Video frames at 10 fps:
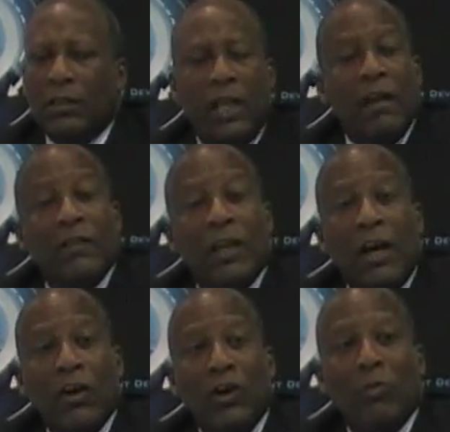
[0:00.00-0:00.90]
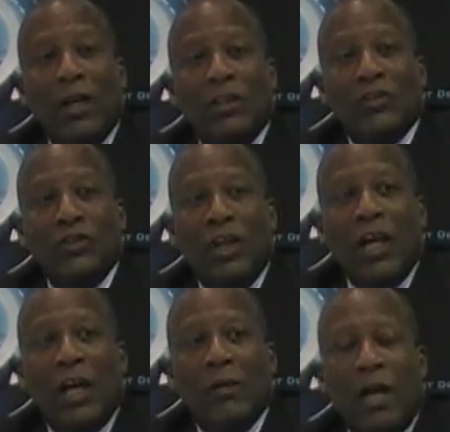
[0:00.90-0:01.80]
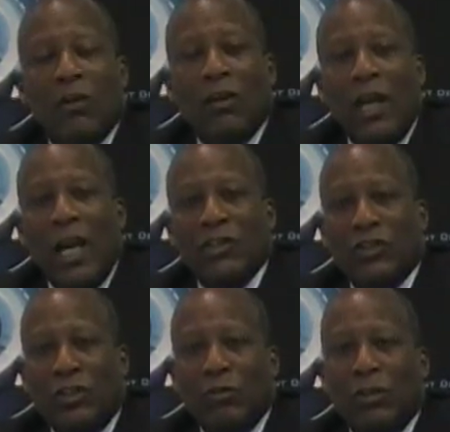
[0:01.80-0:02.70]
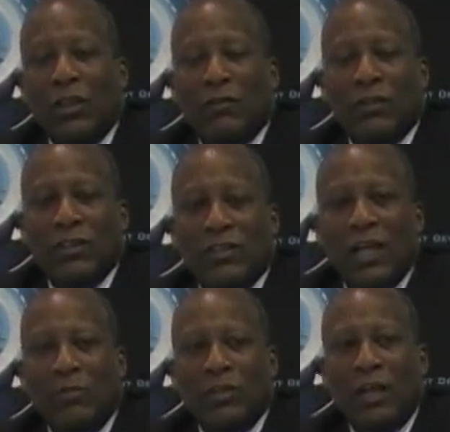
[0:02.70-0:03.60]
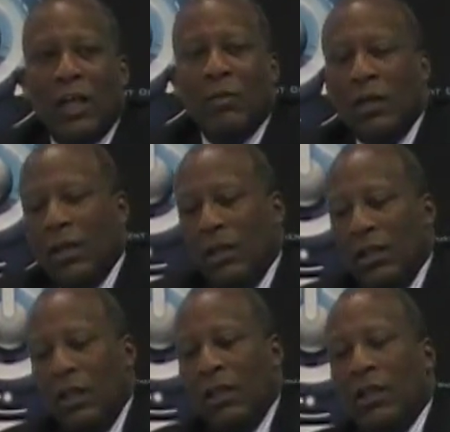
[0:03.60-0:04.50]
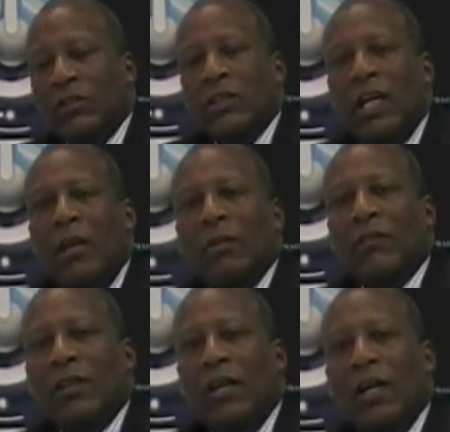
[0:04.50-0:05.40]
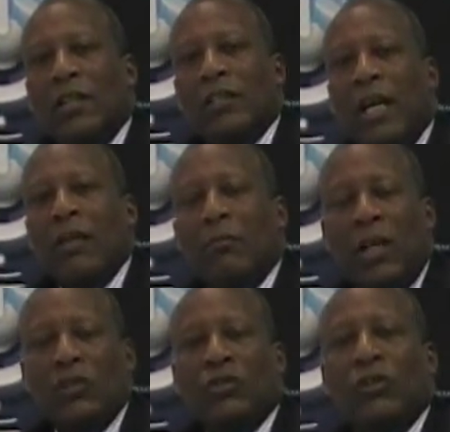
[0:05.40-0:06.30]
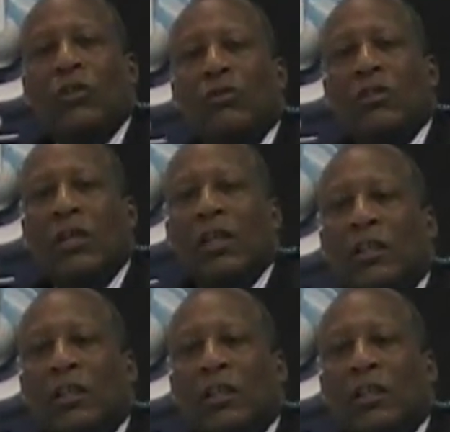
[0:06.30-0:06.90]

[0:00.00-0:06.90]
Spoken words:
Kevin, I heard about this job. I know last year you were looking for this type of job. Here's your name of a contact. Make sure you tell